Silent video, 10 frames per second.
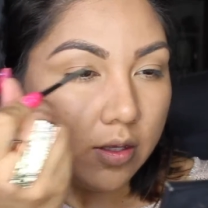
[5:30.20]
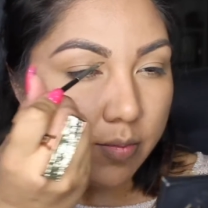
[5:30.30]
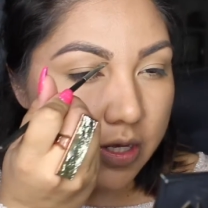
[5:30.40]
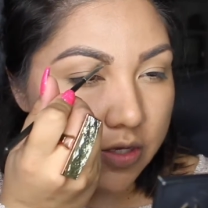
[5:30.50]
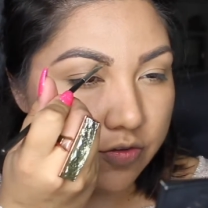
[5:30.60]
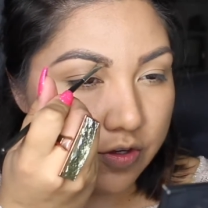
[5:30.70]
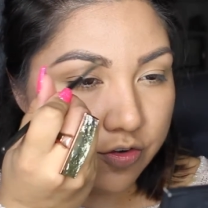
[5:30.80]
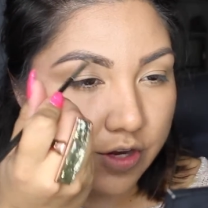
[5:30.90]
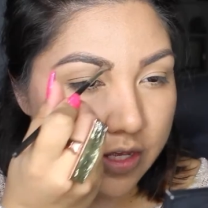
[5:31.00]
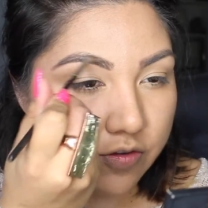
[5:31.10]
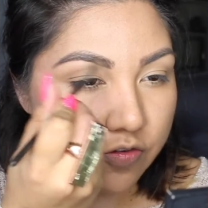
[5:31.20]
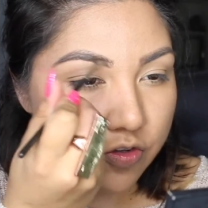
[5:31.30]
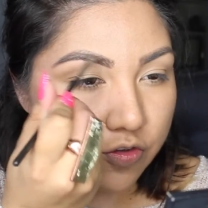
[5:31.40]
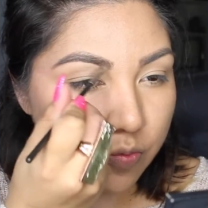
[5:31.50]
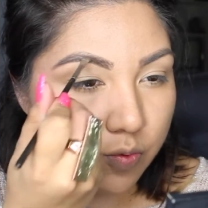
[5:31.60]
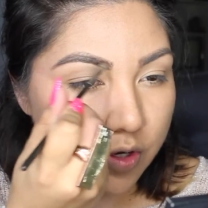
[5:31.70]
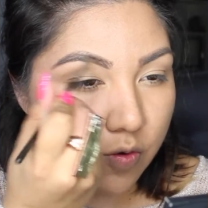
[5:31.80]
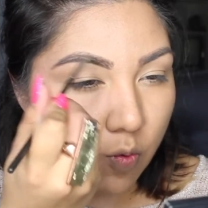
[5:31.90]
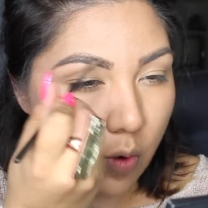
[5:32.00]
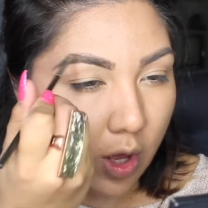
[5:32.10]
because the shades just
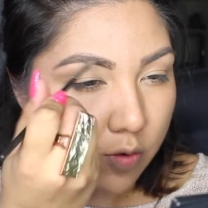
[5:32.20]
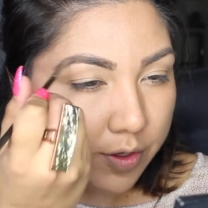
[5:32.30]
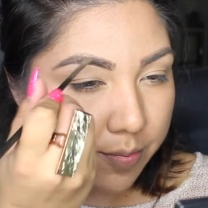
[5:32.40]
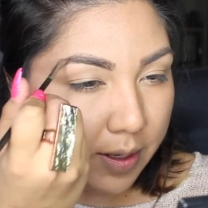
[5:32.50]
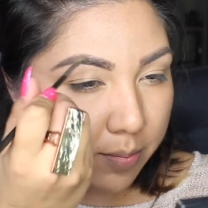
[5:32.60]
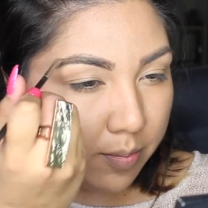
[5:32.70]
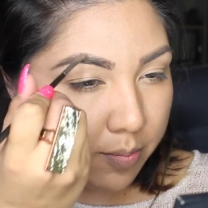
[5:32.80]
work well with my